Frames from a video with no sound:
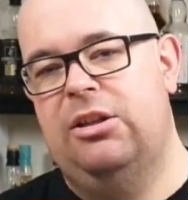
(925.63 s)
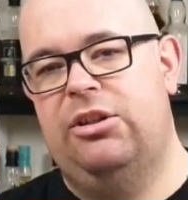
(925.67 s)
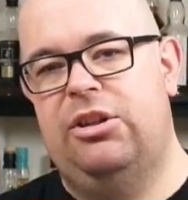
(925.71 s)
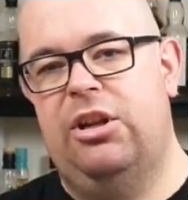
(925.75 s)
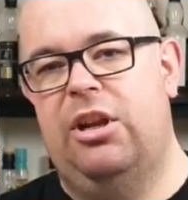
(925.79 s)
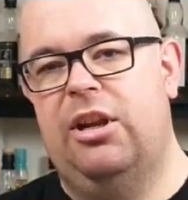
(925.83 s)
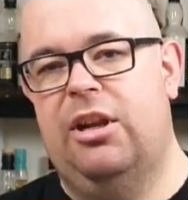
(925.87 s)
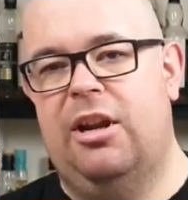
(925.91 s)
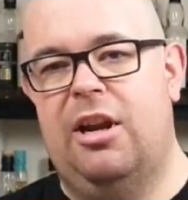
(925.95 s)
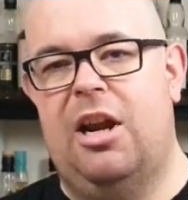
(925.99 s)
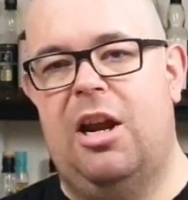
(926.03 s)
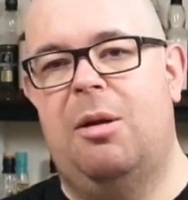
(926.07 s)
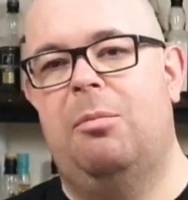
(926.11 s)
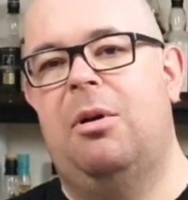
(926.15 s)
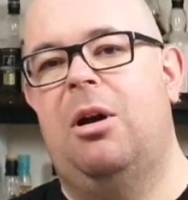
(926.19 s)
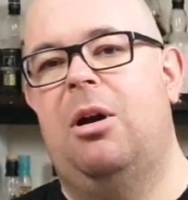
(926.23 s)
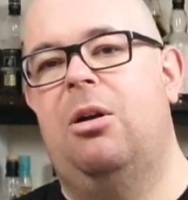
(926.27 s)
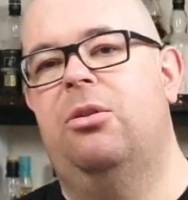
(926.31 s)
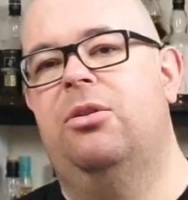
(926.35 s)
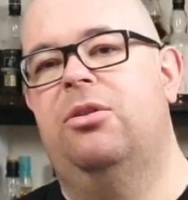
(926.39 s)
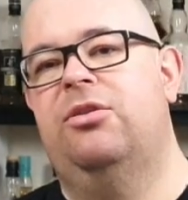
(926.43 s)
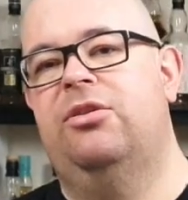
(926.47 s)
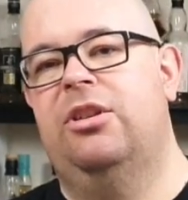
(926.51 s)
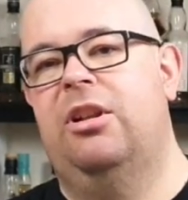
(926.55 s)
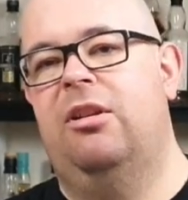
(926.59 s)
take care
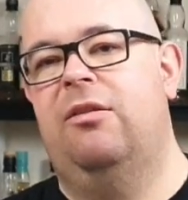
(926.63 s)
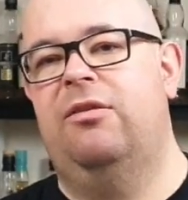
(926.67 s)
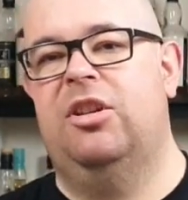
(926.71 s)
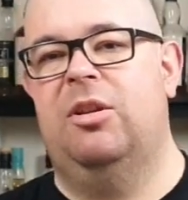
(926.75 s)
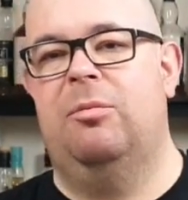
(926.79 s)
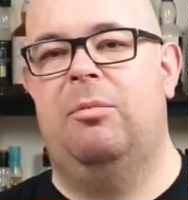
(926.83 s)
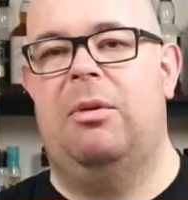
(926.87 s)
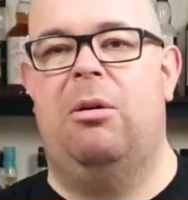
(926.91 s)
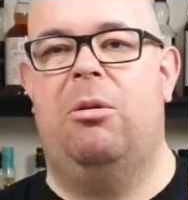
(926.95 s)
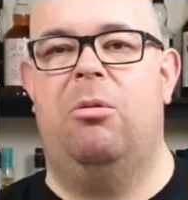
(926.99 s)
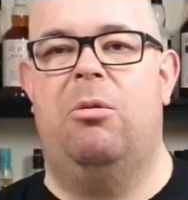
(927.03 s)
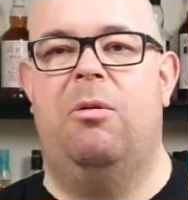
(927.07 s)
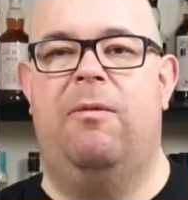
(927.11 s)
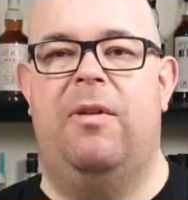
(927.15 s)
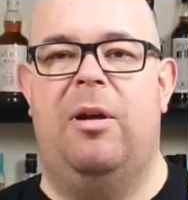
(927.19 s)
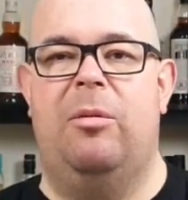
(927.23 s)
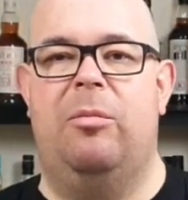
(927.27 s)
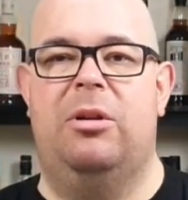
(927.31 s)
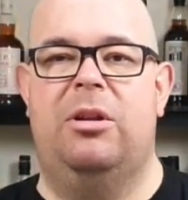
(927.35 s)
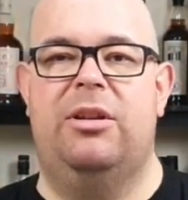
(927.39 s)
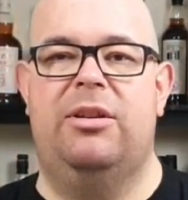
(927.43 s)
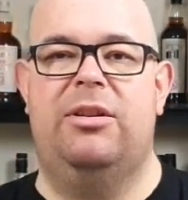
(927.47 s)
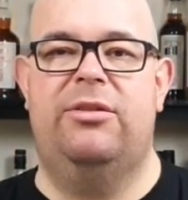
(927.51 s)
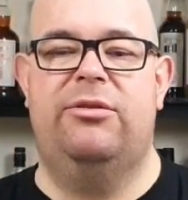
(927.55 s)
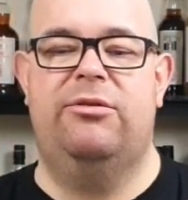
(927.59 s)
about yourselves, about your
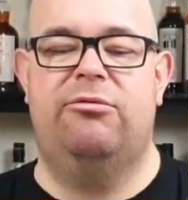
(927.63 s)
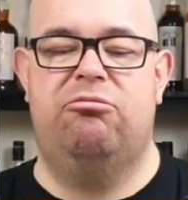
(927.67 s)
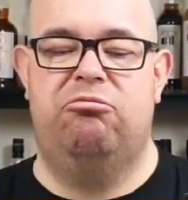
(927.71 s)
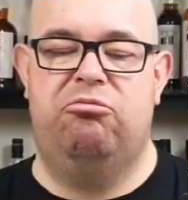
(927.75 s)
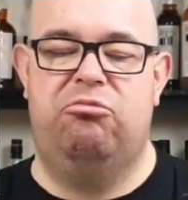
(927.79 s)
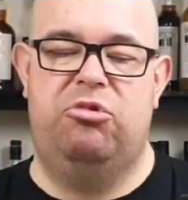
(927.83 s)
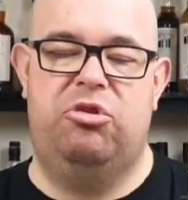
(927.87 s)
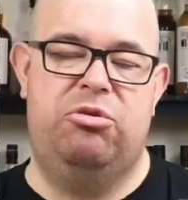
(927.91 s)
families,